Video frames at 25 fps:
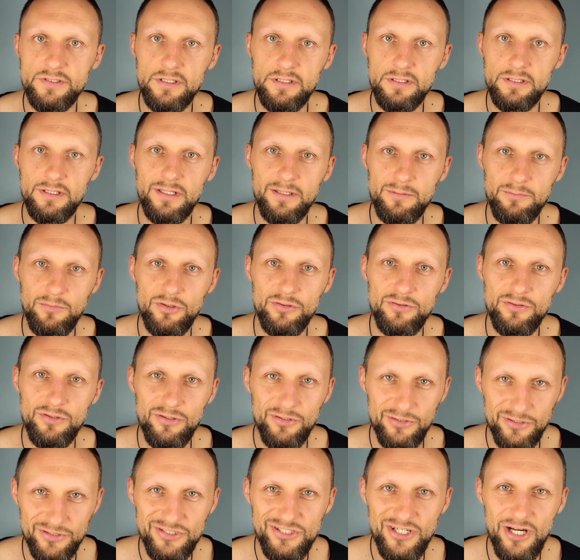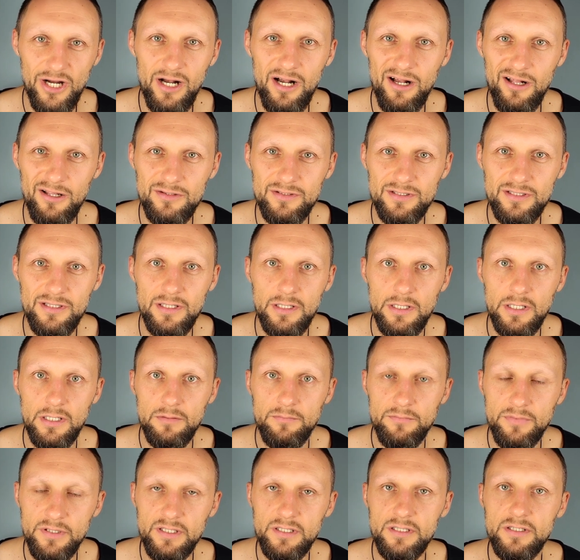them on your child
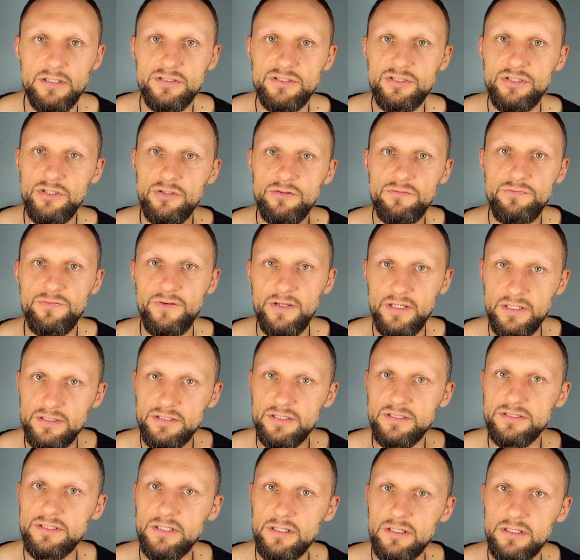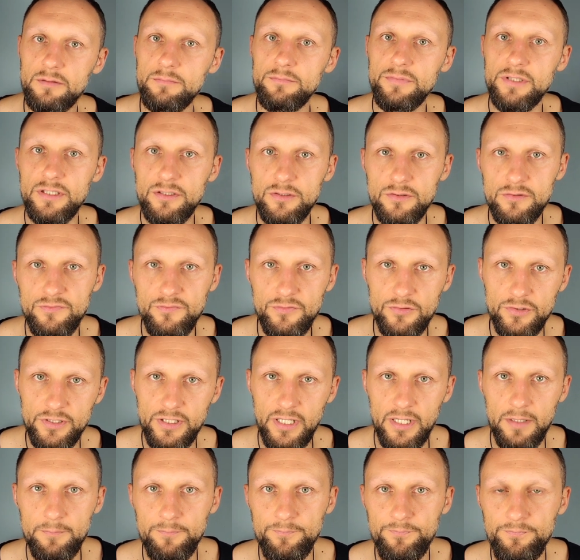because you think this is gonna be good for
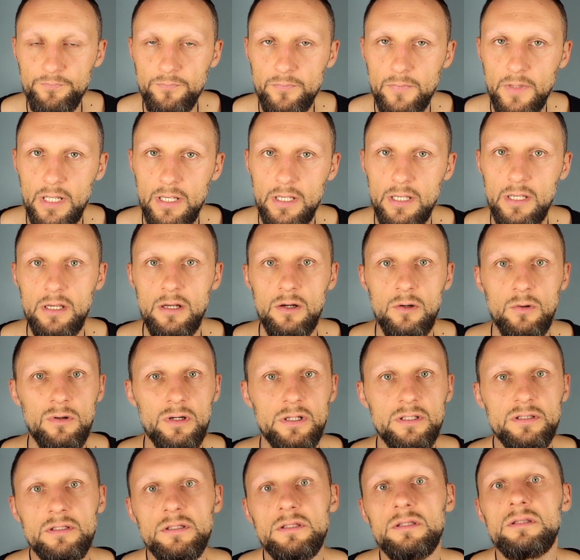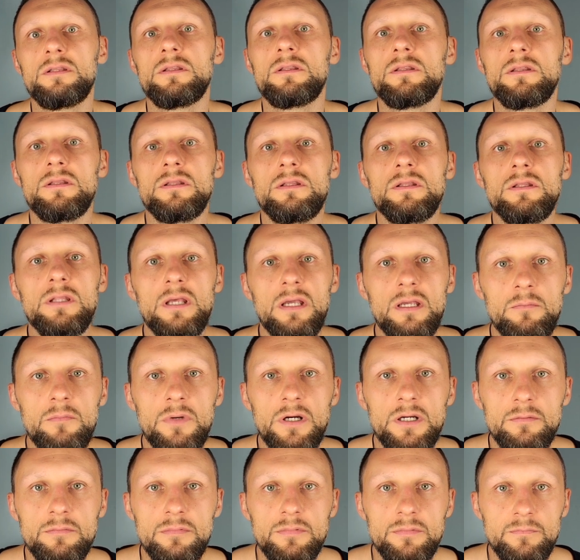them when they
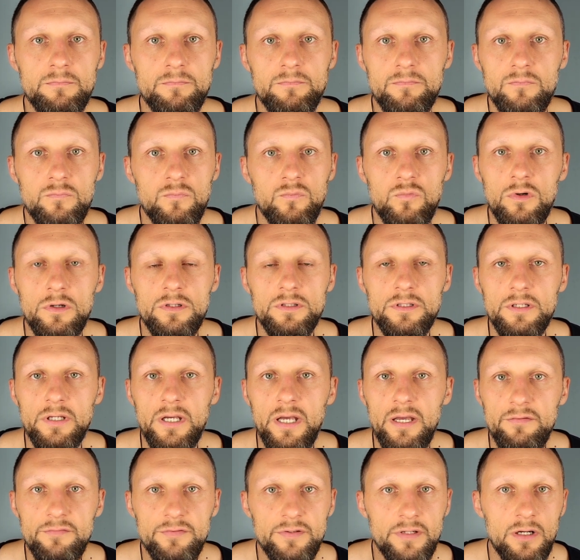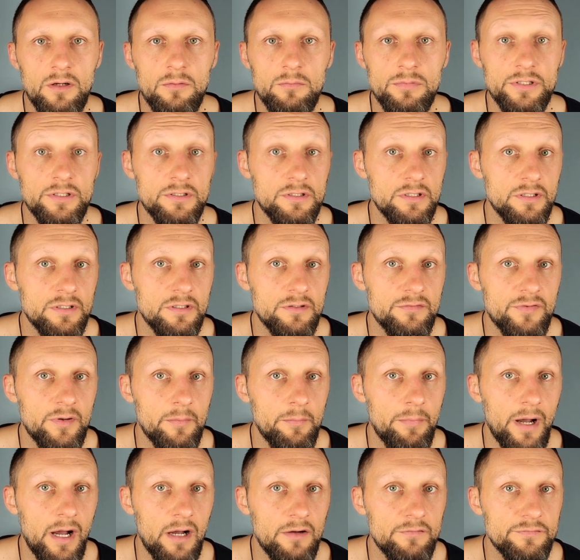might wanna have a completely different
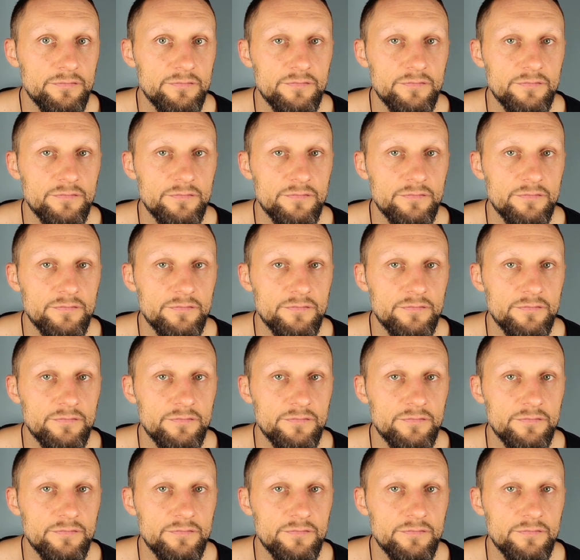path.